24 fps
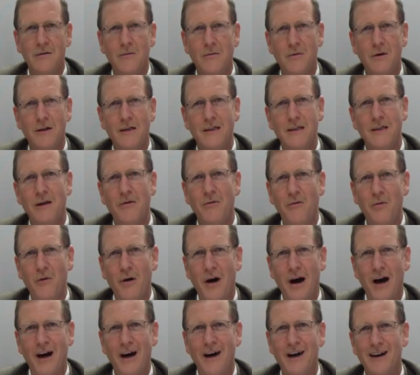what is a
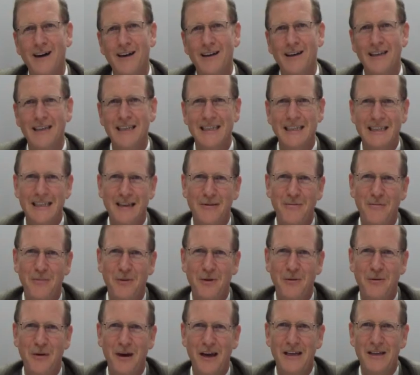ruach? In
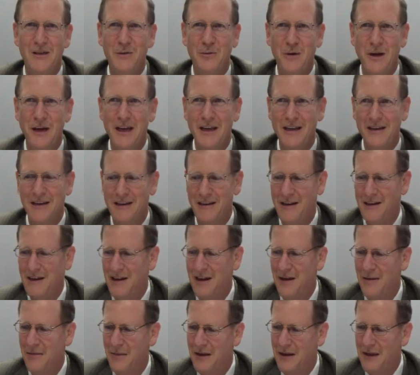simple like ways,
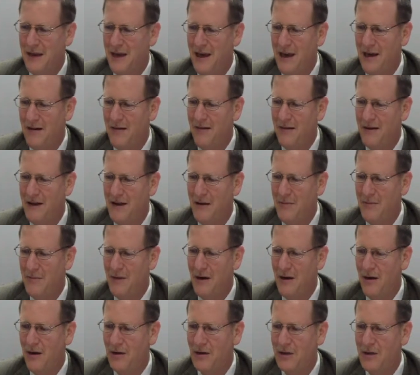wind. But here can
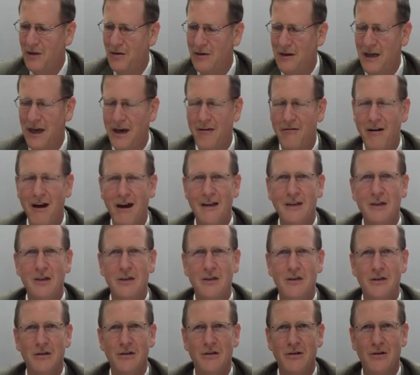be also
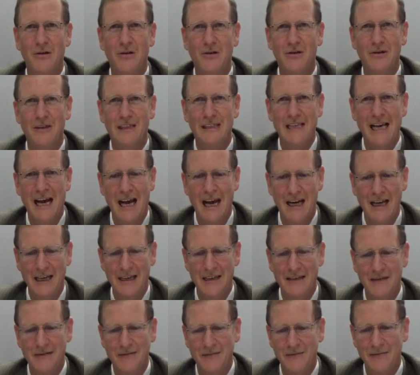direction or
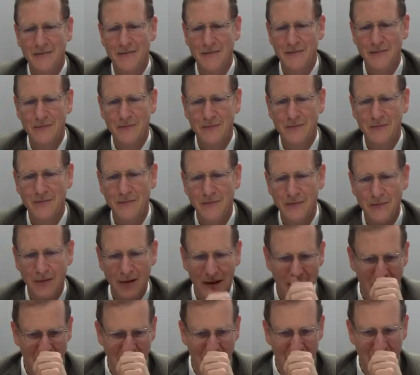side.
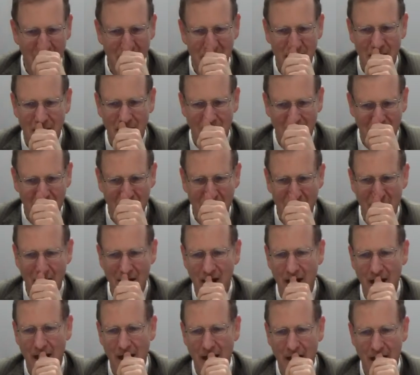
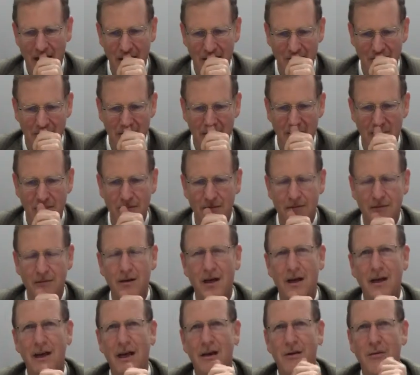So, um,
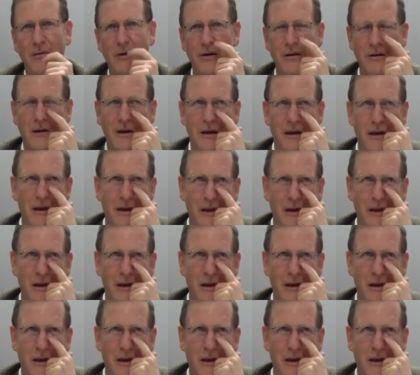in other words,